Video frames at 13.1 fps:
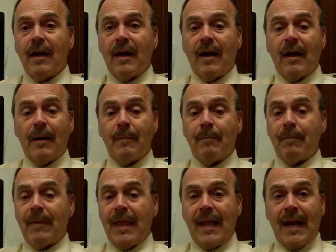
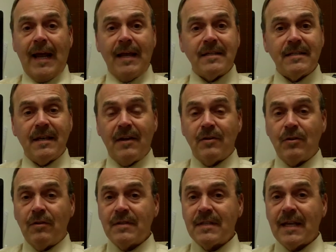and I assign
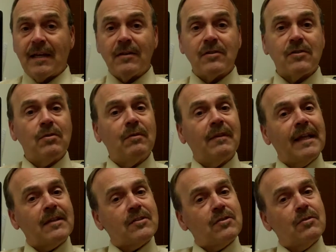you the second student,
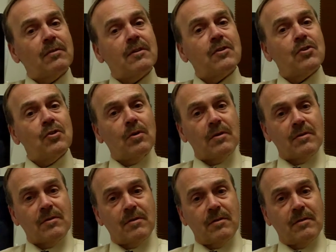that student is
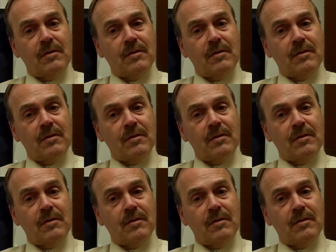yours.